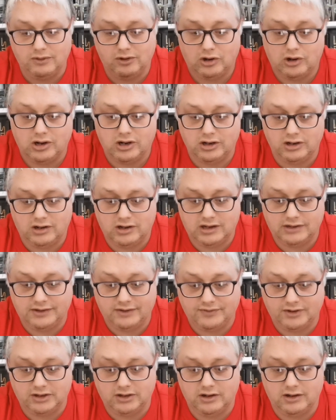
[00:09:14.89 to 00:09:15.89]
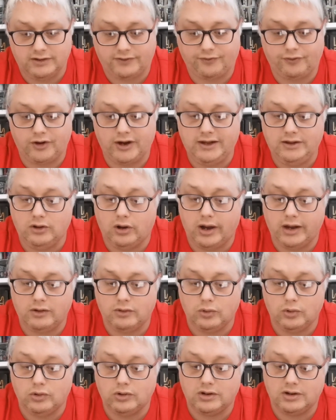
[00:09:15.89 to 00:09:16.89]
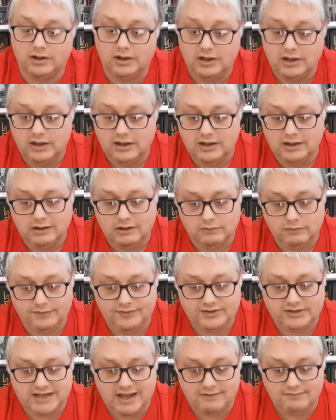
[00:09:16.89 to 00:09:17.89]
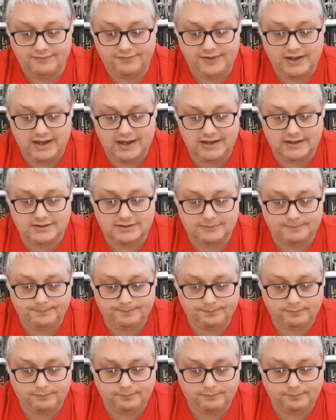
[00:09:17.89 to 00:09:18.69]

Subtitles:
We've got another Class 3 Nighthawk with sound fitted.